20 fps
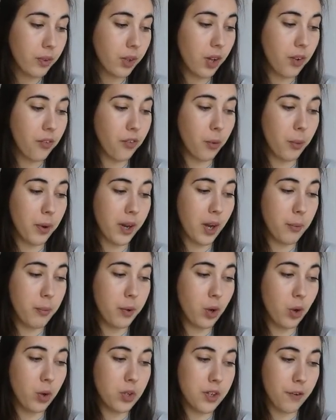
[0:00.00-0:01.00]
So again, we've
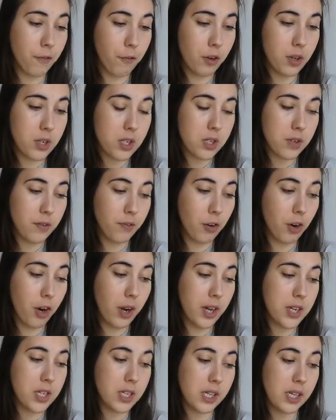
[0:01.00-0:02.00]
got different
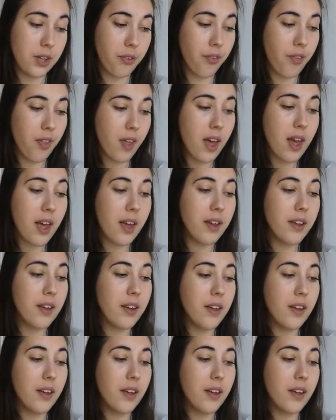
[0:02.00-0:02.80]
varieties there.